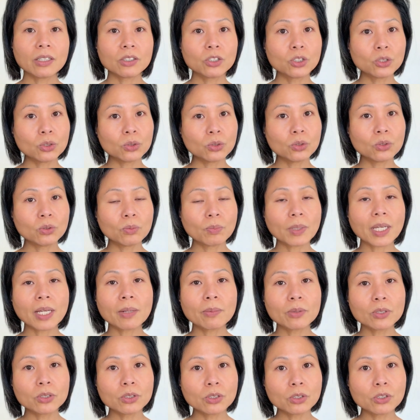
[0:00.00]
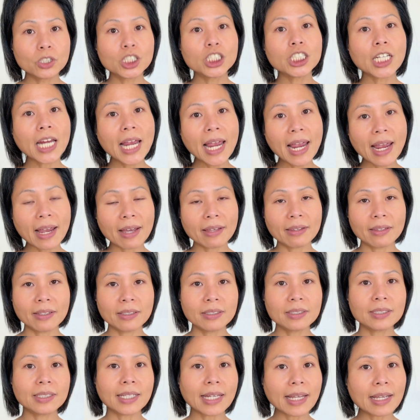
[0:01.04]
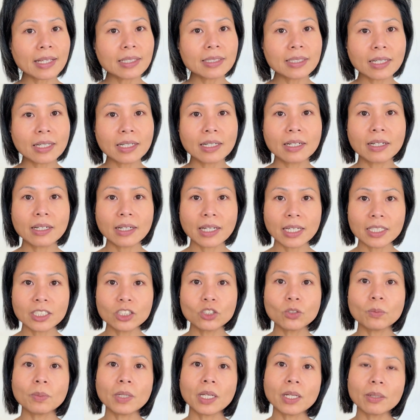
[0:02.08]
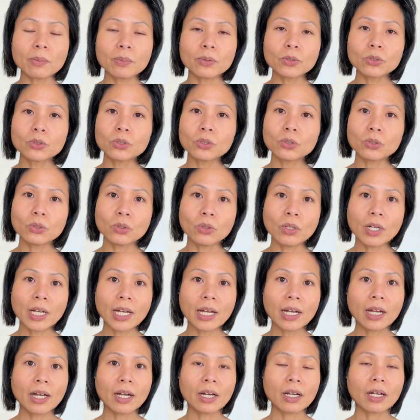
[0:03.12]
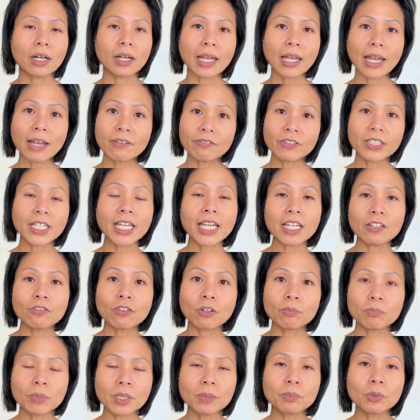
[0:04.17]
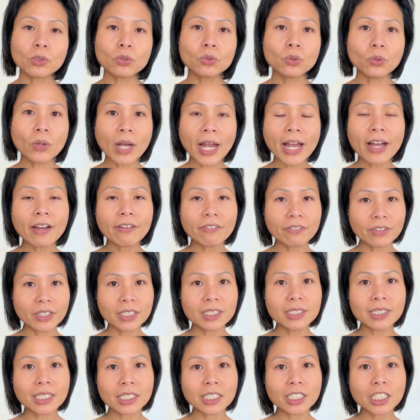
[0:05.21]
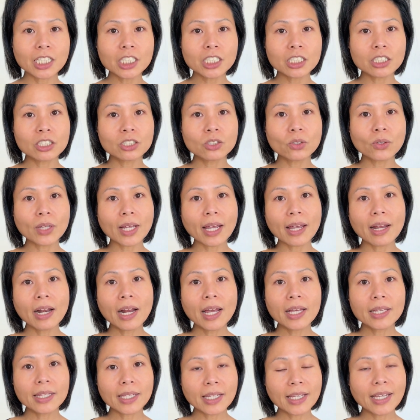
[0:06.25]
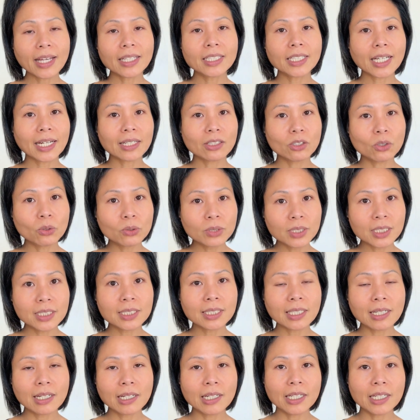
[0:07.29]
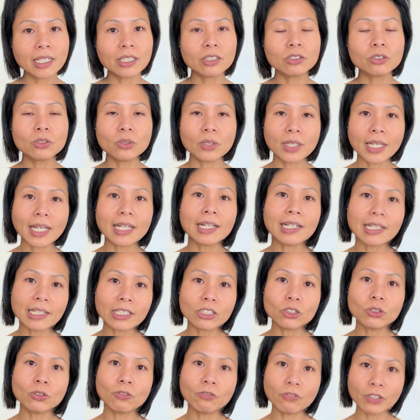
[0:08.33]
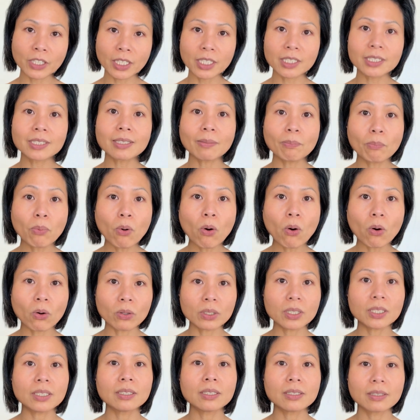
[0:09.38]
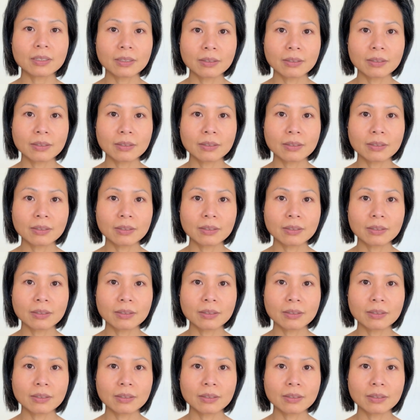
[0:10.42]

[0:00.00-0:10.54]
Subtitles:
to be able to share this data and to be able to advocate for people who have this condition so that they get diagnosis earlier to then lead to further support